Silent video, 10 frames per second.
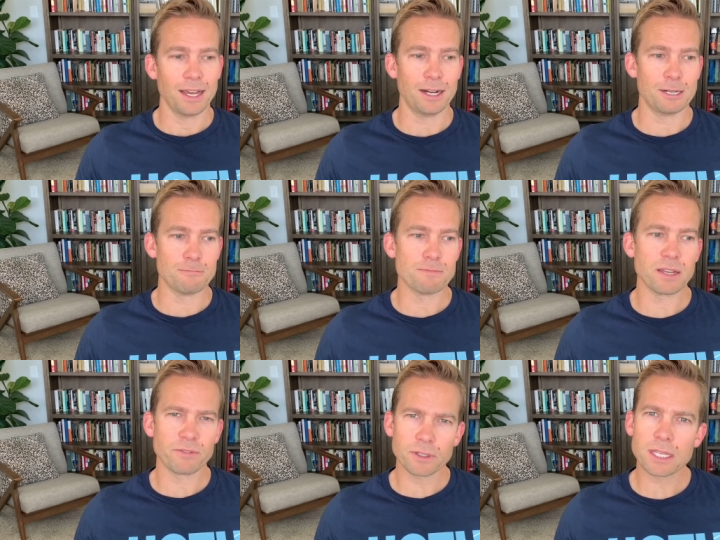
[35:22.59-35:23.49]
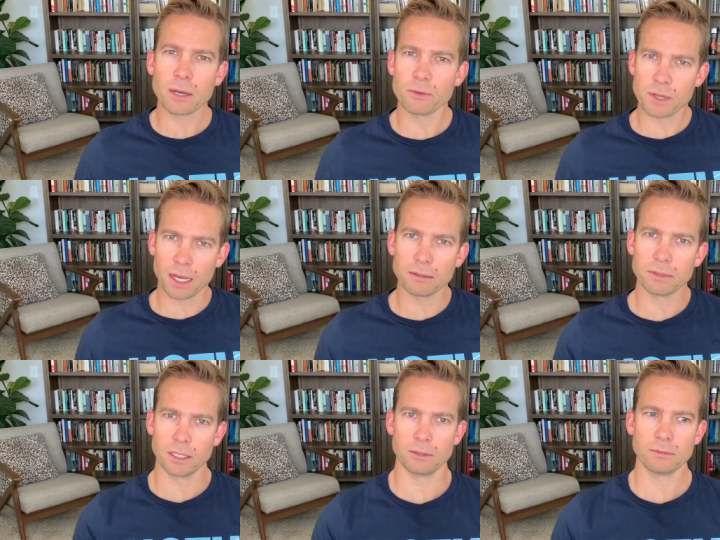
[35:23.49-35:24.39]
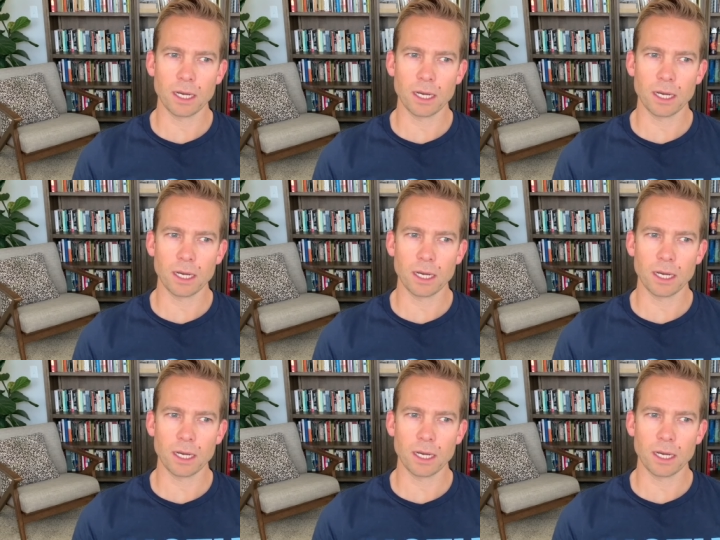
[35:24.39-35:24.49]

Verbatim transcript: It feels like we've got, you know,